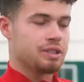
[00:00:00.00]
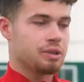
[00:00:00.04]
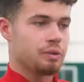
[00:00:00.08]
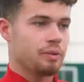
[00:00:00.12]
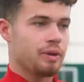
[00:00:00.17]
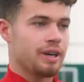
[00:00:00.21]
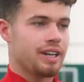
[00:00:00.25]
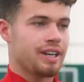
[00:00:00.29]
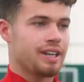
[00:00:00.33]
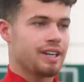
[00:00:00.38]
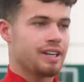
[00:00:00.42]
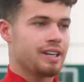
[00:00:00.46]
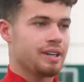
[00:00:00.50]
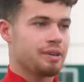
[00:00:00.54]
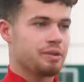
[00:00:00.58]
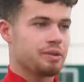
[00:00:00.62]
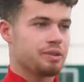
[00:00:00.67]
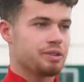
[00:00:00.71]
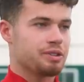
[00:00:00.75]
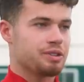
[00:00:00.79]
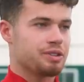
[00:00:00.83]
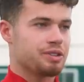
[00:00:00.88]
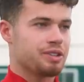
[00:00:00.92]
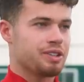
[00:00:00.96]
to win. It
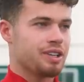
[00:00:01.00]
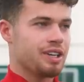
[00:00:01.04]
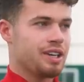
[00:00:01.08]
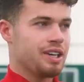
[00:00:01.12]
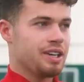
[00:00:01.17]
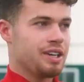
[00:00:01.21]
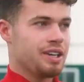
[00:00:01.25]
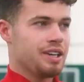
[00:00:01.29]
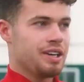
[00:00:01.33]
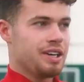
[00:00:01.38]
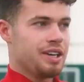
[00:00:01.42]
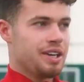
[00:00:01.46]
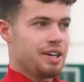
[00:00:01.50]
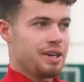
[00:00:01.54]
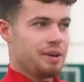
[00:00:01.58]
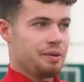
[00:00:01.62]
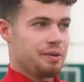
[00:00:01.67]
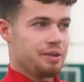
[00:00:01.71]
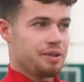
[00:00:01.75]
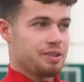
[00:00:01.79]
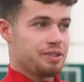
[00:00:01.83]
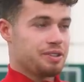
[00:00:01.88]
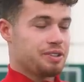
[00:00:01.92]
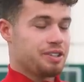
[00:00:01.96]
was,
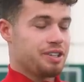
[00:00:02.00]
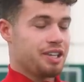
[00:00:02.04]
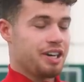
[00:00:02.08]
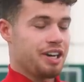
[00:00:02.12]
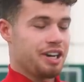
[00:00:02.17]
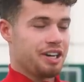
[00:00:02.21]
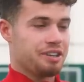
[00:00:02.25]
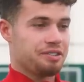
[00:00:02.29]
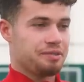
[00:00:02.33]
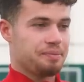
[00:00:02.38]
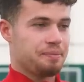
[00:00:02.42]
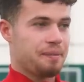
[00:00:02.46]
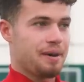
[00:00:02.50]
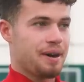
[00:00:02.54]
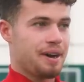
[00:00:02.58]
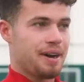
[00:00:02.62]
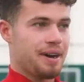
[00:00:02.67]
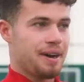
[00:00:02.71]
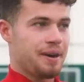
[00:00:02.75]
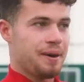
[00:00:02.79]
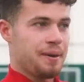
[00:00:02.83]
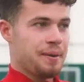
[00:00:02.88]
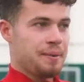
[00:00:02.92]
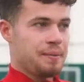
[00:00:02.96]
it was tough, but